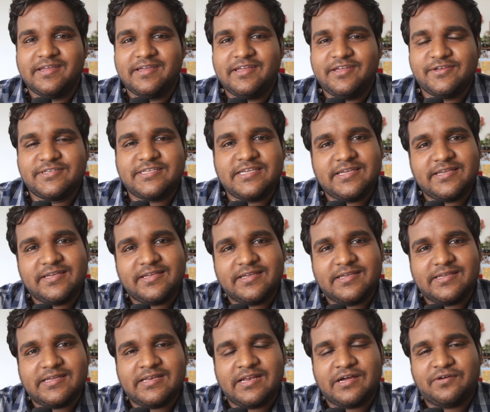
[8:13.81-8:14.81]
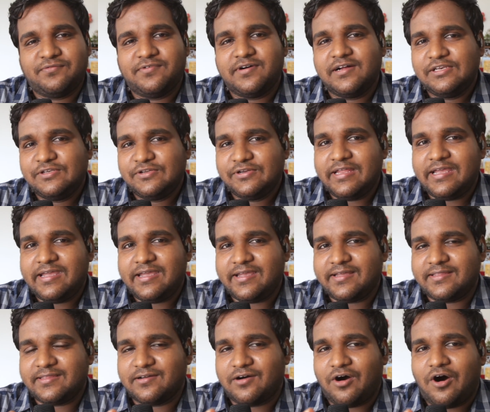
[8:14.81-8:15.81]
You see, in our world today,
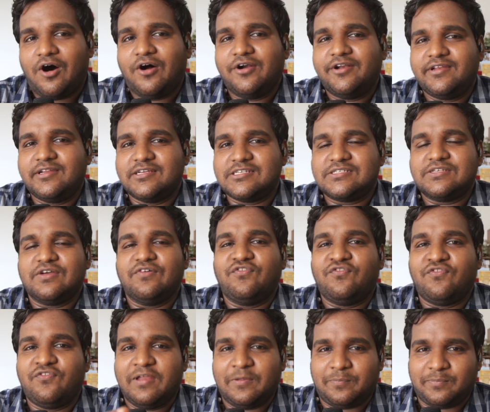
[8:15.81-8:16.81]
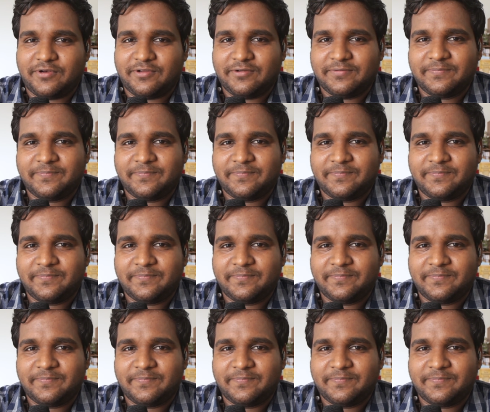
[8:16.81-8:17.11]
the order is flipped.